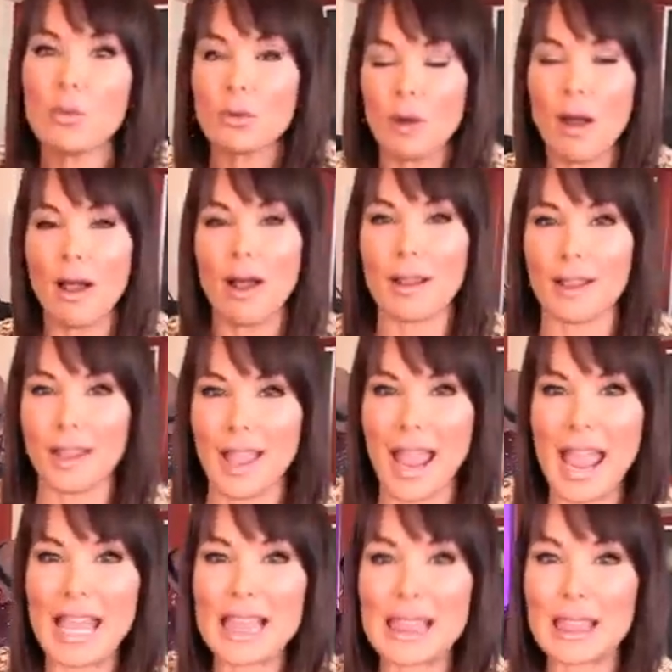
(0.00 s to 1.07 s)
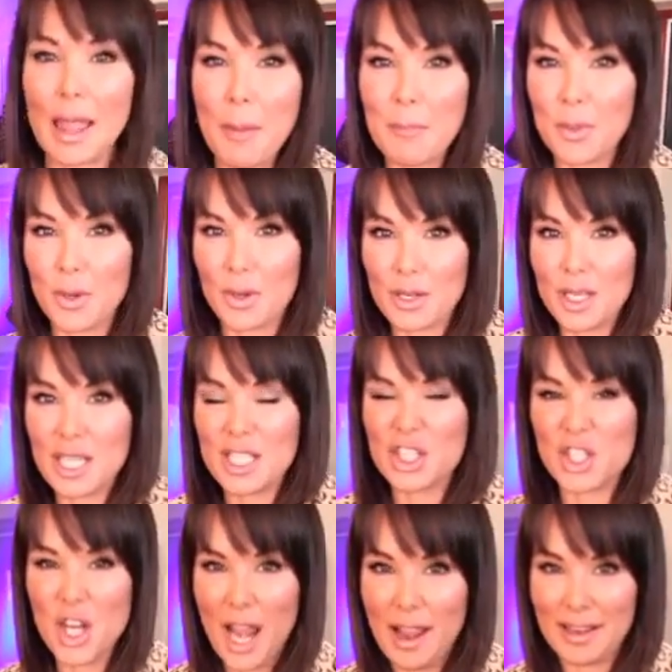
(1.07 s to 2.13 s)
rock a leopard
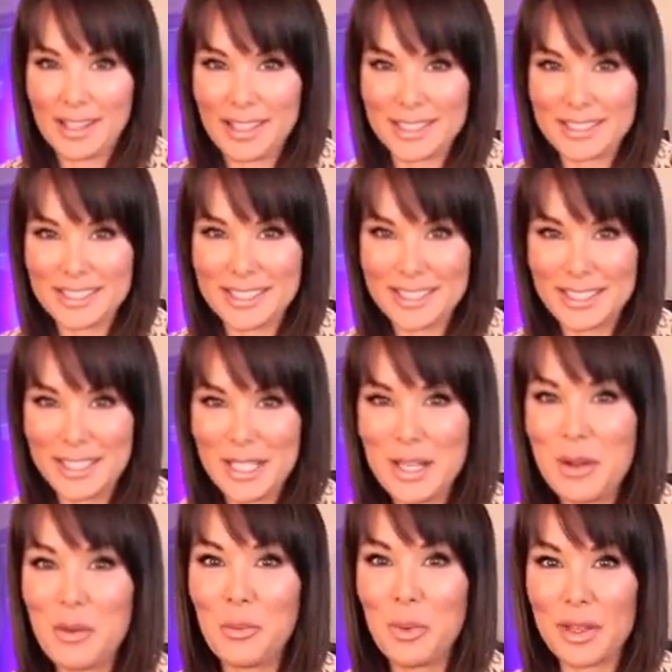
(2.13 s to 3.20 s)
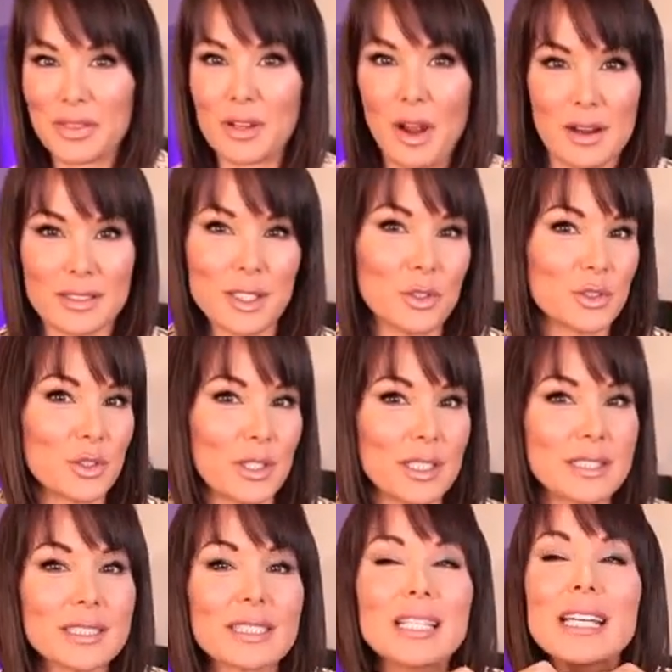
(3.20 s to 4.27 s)
jacket with a cocktail
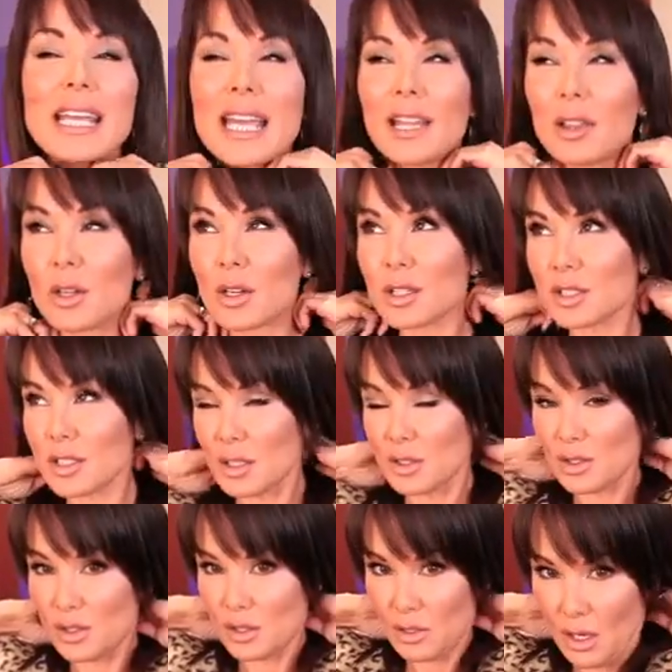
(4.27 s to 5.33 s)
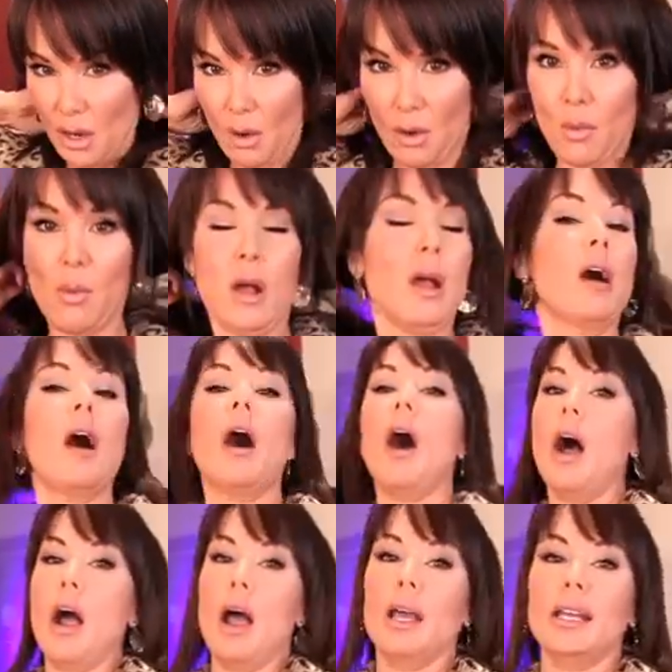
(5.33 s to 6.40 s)
dress. It looks so
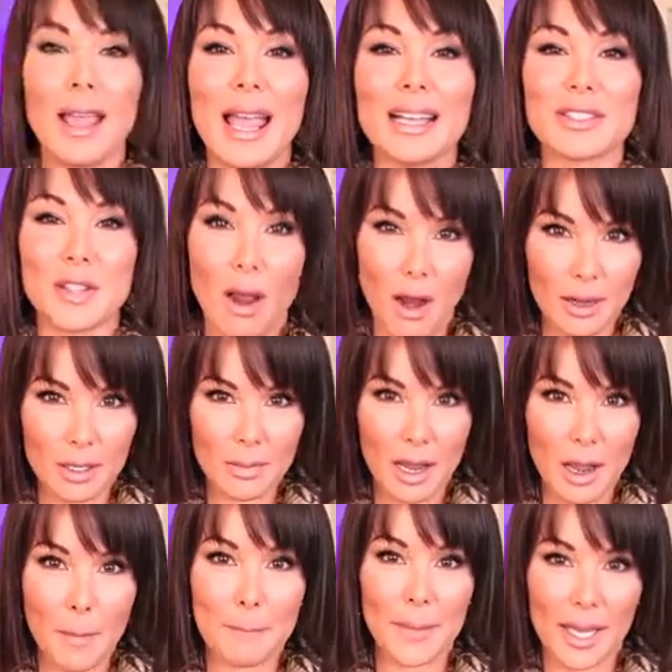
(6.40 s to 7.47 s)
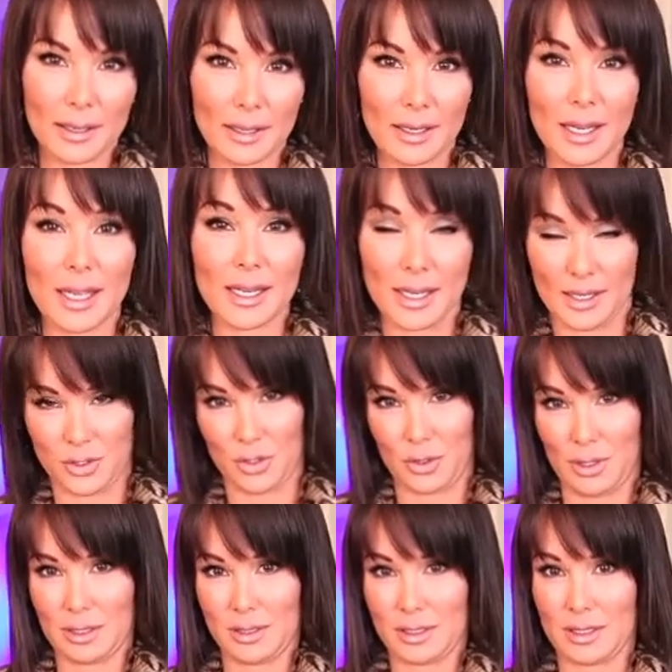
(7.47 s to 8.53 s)
hot, and talk about making an
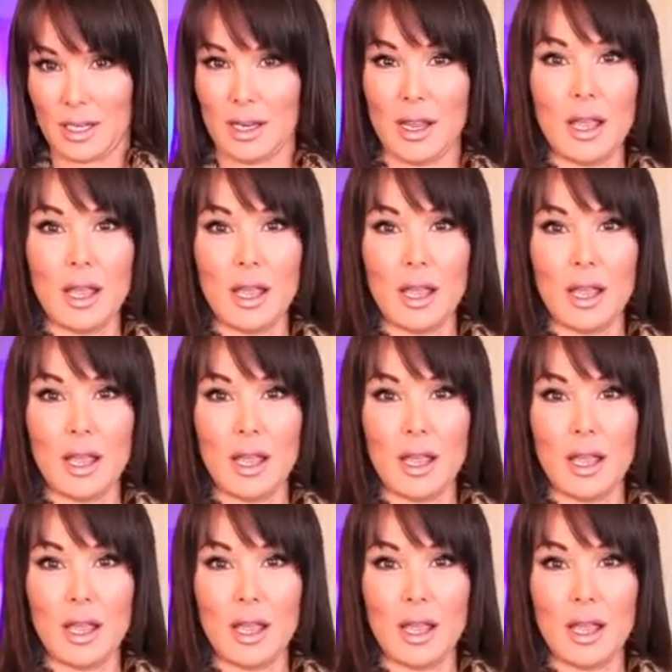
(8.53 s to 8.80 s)
entrance.